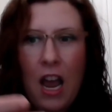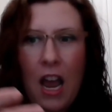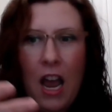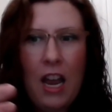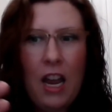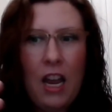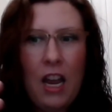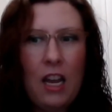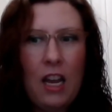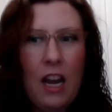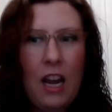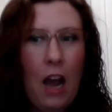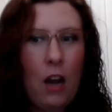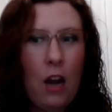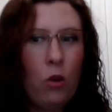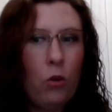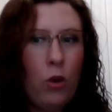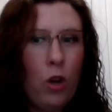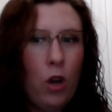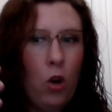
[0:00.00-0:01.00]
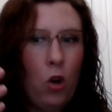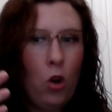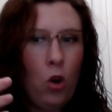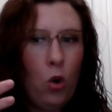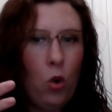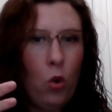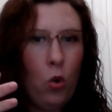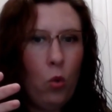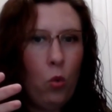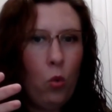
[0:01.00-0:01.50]
and I don't
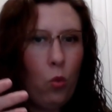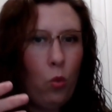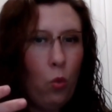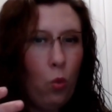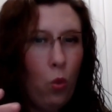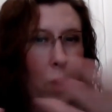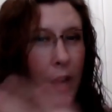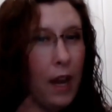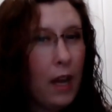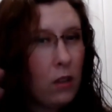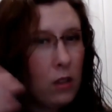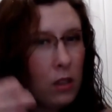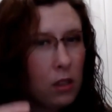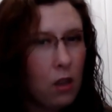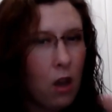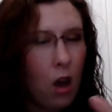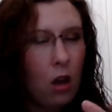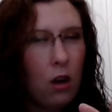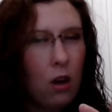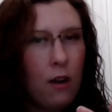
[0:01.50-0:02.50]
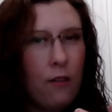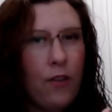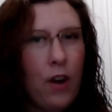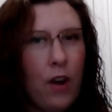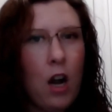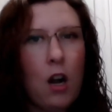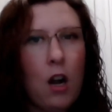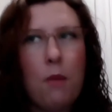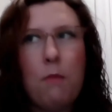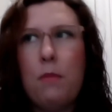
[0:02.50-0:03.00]
know what else caught on
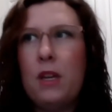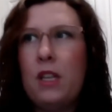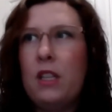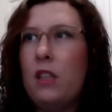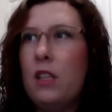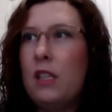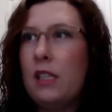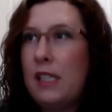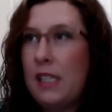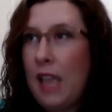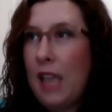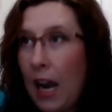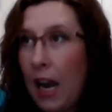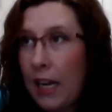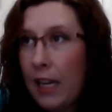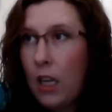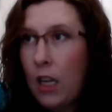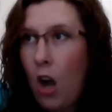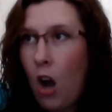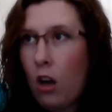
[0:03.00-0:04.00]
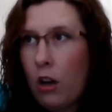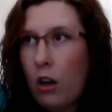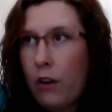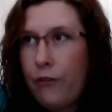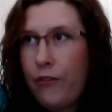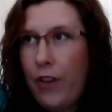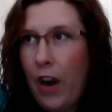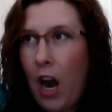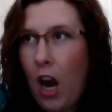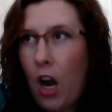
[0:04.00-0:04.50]
fire, but the siding caught on
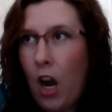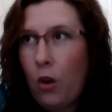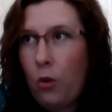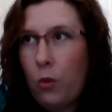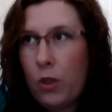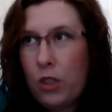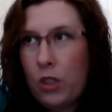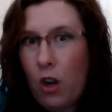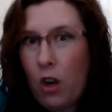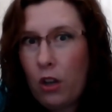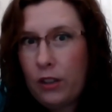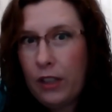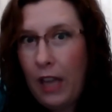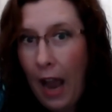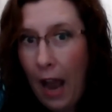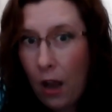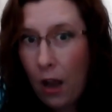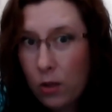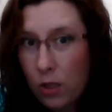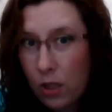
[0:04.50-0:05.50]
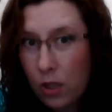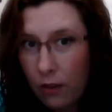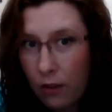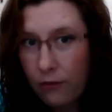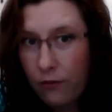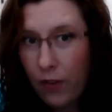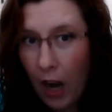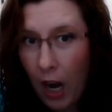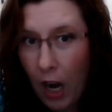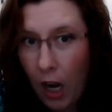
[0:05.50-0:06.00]
fire, which caught the house on
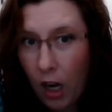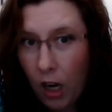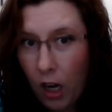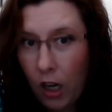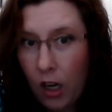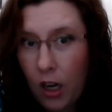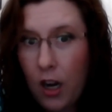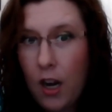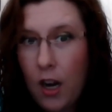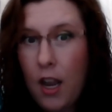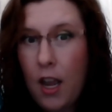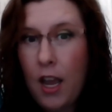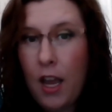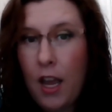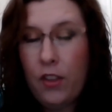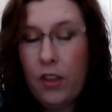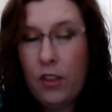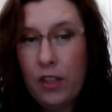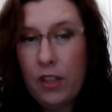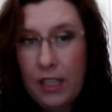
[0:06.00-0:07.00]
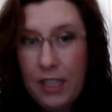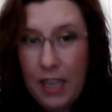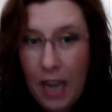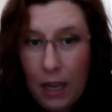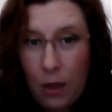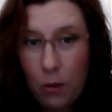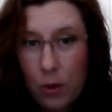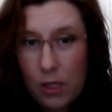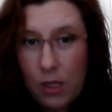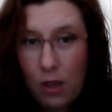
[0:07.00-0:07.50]
fire. And wow. Then the
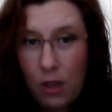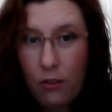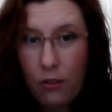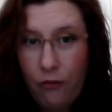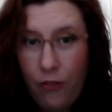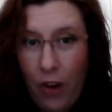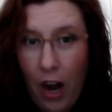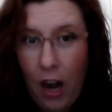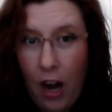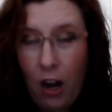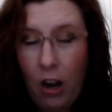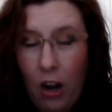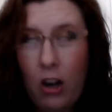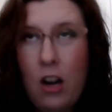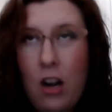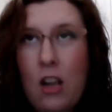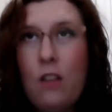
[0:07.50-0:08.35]
deck was on fire.